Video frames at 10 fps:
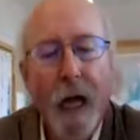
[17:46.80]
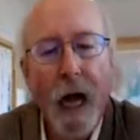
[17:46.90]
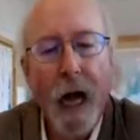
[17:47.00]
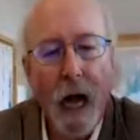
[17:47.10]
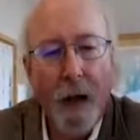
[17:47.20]

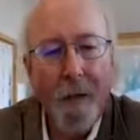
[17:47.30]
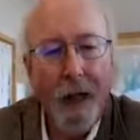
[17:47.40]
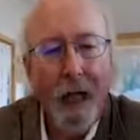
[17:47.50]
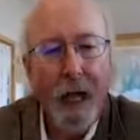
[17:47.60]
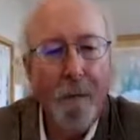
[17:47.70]

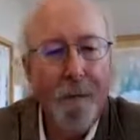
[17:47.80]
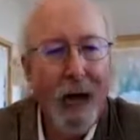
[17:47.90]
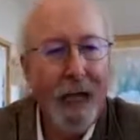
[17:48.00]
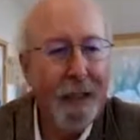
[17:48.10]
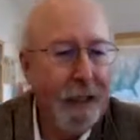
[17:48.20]

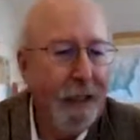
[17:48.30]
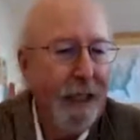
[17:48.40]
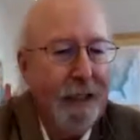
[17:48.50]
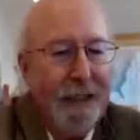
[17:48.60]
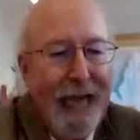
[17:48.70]
But
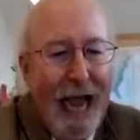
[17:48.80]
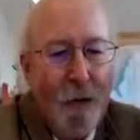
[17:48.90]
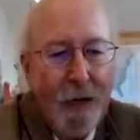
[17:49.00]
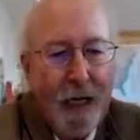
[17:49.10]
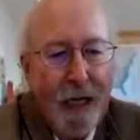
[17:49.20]

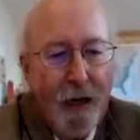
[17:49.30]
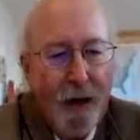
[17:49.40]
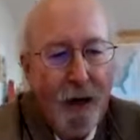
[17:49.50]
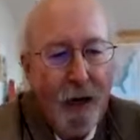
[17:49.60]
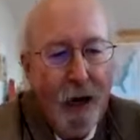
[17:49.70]
down
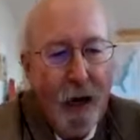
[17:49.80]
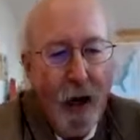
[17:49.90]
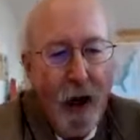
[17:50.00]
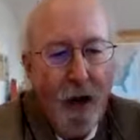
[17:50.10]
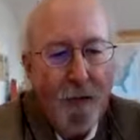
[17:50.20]
here
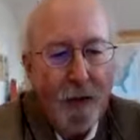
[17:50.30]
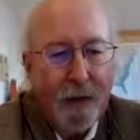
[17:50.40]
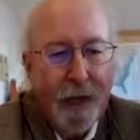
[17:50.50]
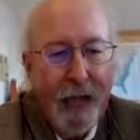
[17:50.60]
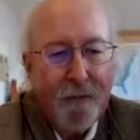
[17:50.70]
on the
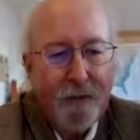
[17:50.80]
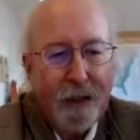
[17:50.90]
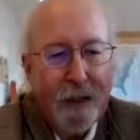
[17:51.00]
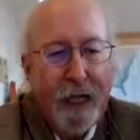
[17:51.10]
left,